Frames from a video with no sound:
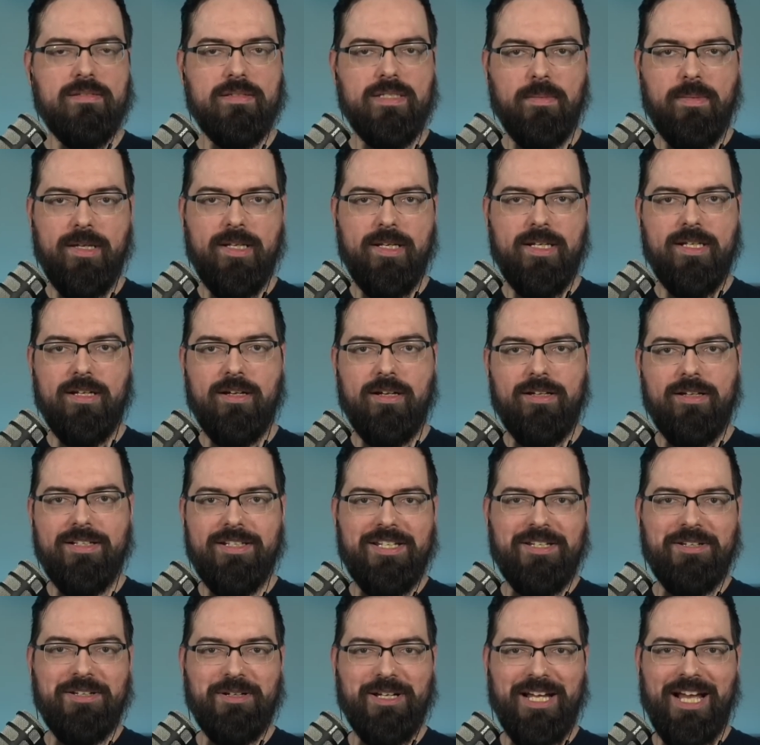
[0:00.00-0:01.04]
depending on
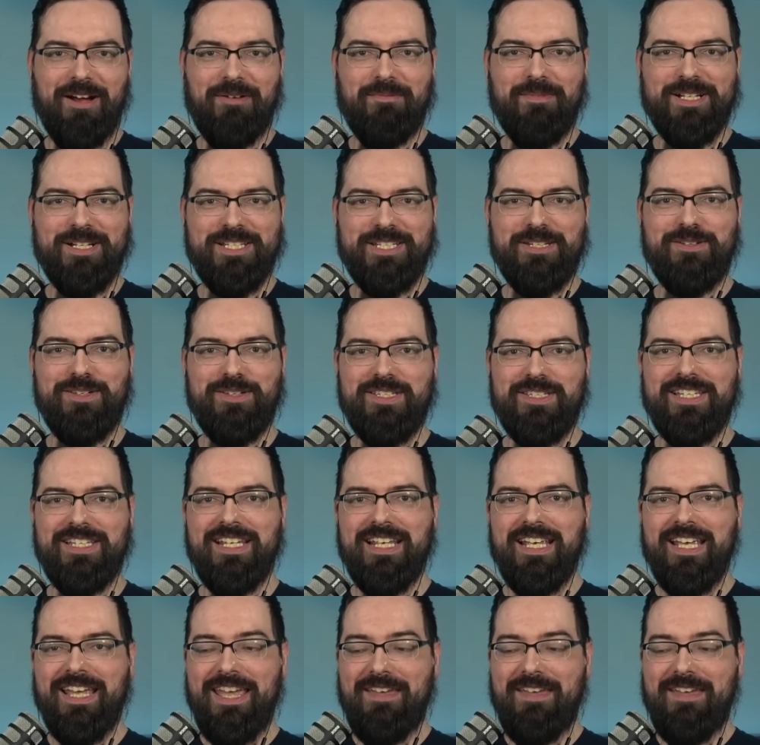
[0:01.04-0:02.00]
how much you use it.